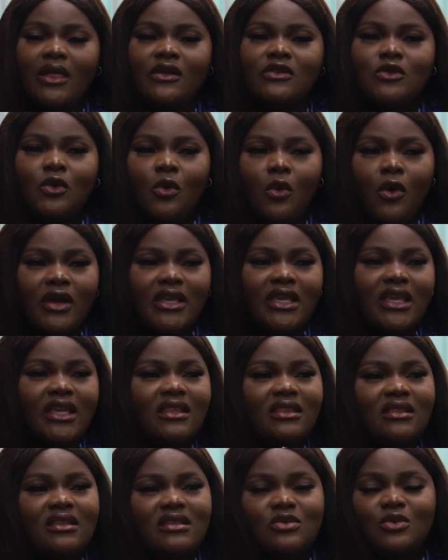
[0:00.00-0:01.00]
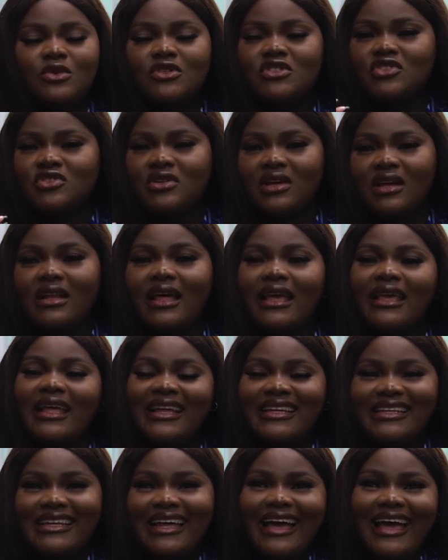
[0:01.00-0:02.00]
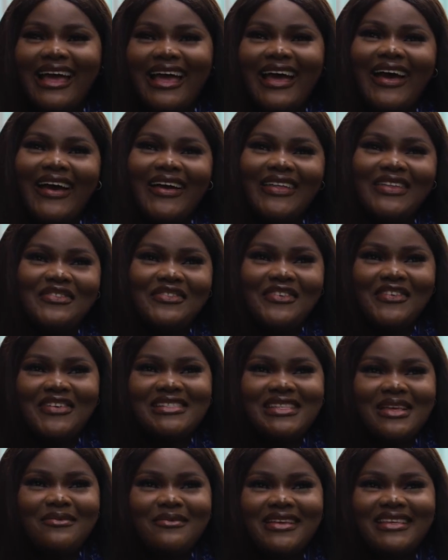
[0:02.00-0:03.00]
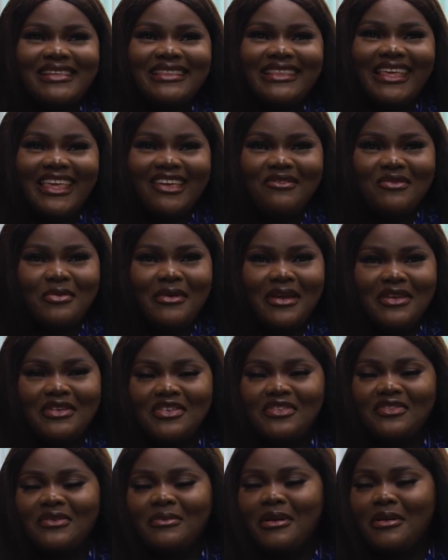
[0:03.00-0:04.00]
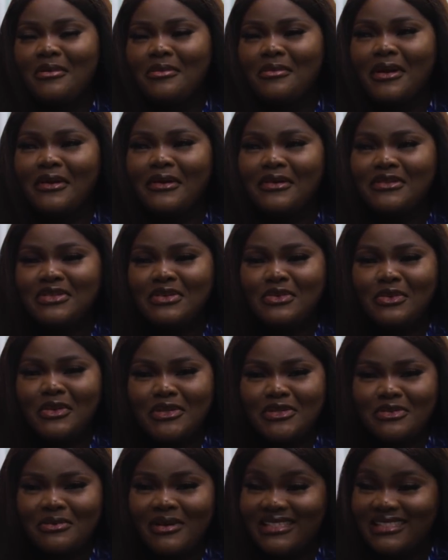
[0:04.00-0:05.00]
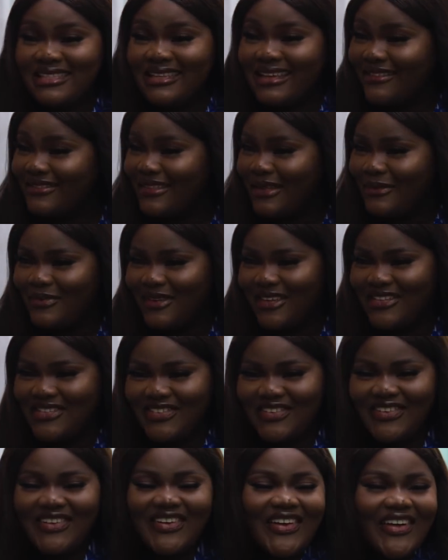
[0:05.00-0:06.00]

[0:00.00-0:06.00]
So walking, this was like, and the first time they gave me my uniform, I remember going to the washroom. I still have that picture.